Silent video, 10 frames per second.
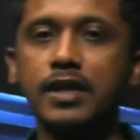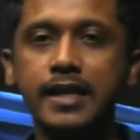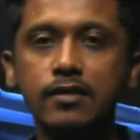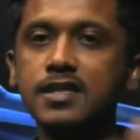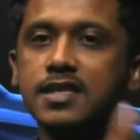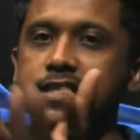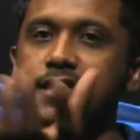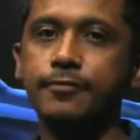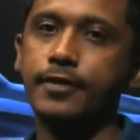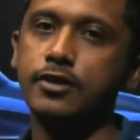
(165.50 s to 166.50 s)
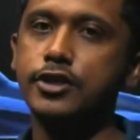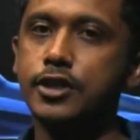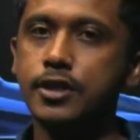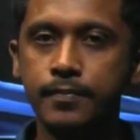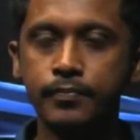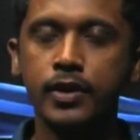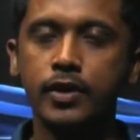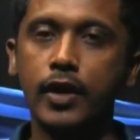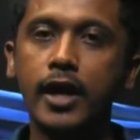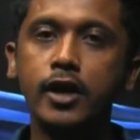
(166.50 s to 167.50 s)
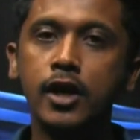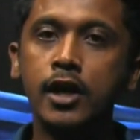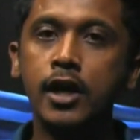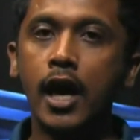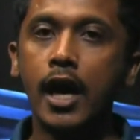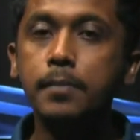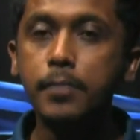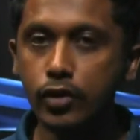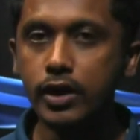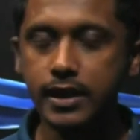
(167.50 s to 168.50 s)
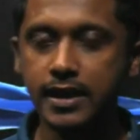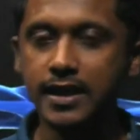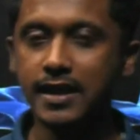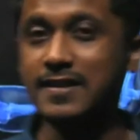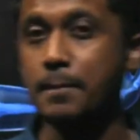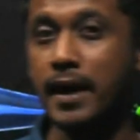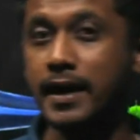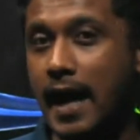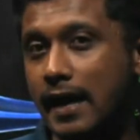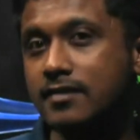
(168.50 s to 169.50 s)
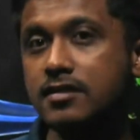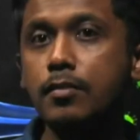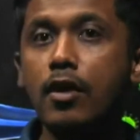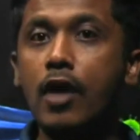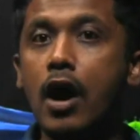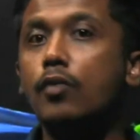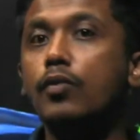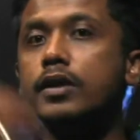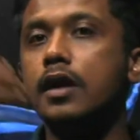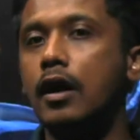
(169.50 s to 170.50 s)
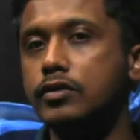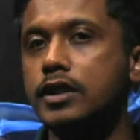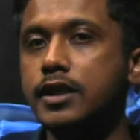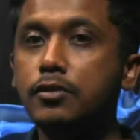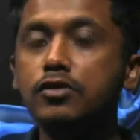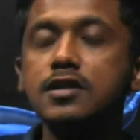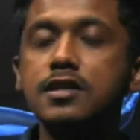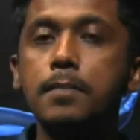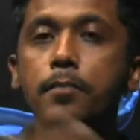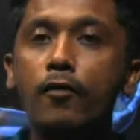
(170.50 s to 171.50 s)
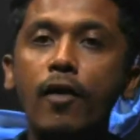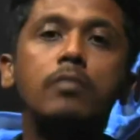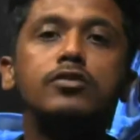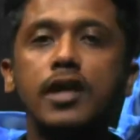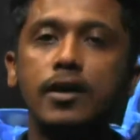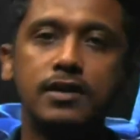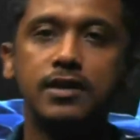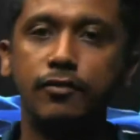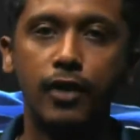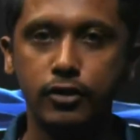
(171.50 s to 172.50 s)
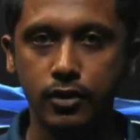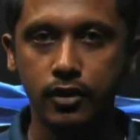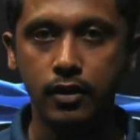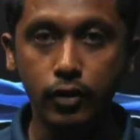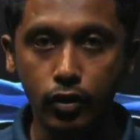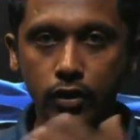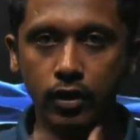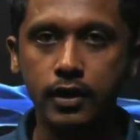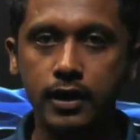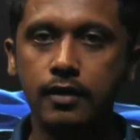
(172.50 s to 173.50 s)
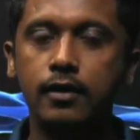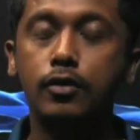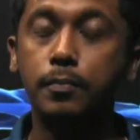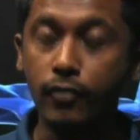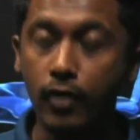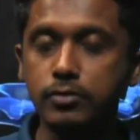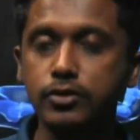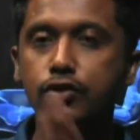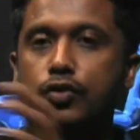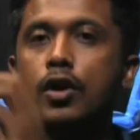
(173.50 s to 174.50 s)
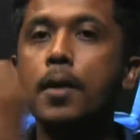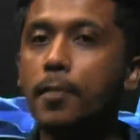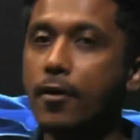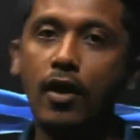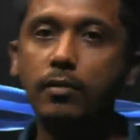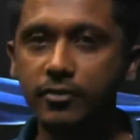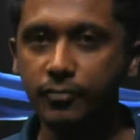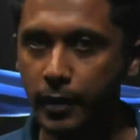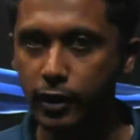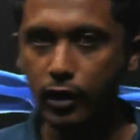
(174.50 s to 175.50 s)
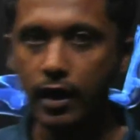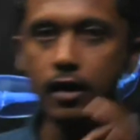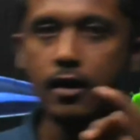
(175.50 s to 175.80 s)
gives us defense, right? Immunity is a mechanism of how the immune system performs to give us a function. Performs to perform this particular